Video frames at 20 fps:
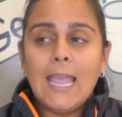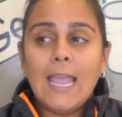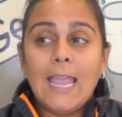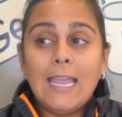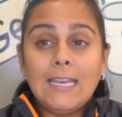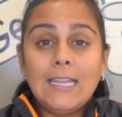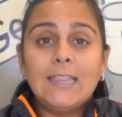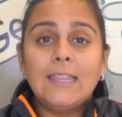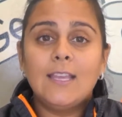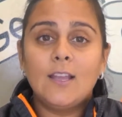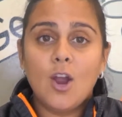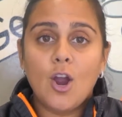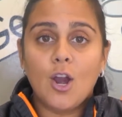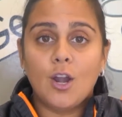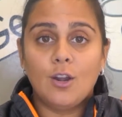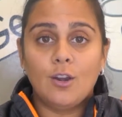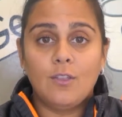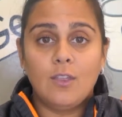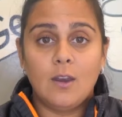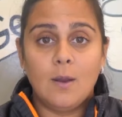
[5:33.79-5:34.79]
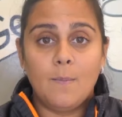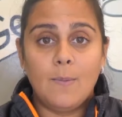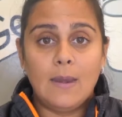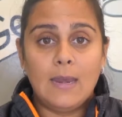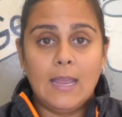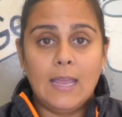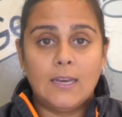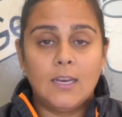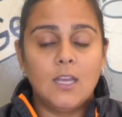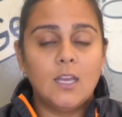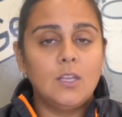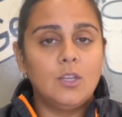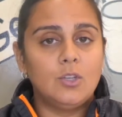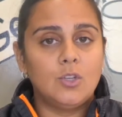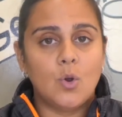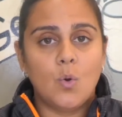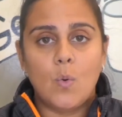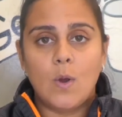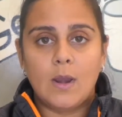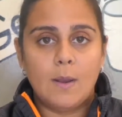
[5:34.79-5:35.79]
Anything harder than a banana you
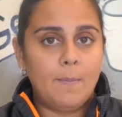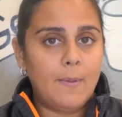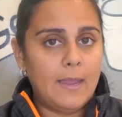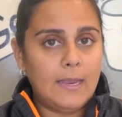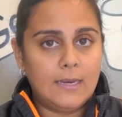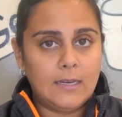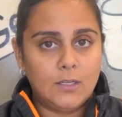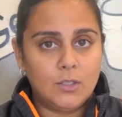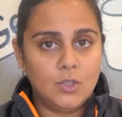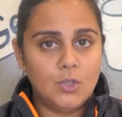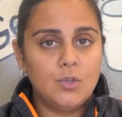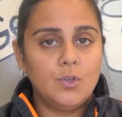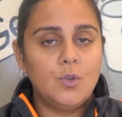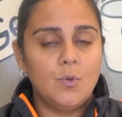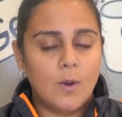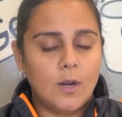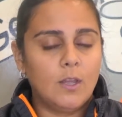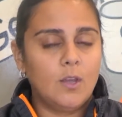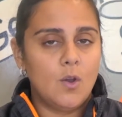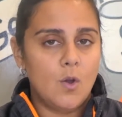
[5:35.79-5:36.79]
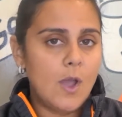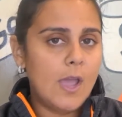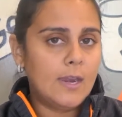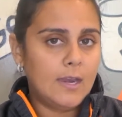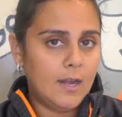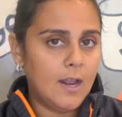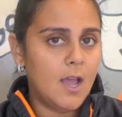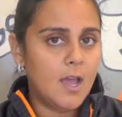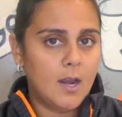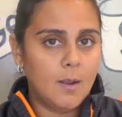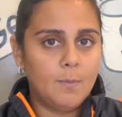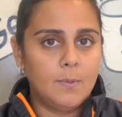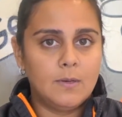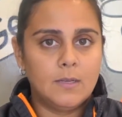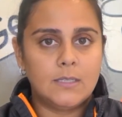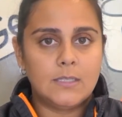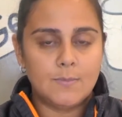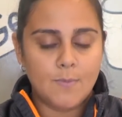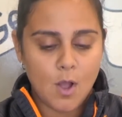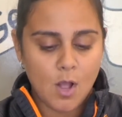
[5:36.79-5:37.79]
don't wanna bite into, you wanna go ahead and cut up
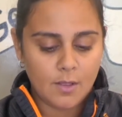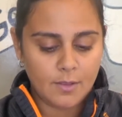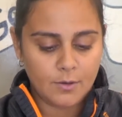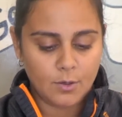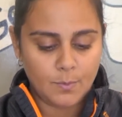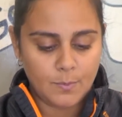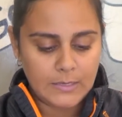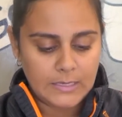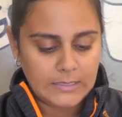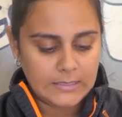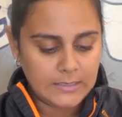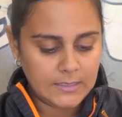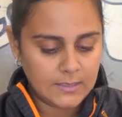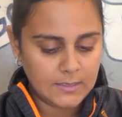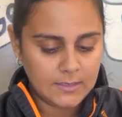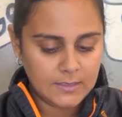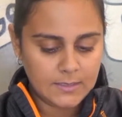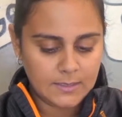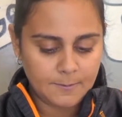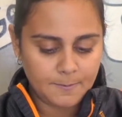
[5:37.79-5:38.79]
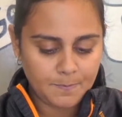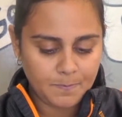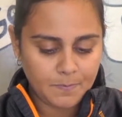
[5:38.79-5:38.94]
into small little pieces.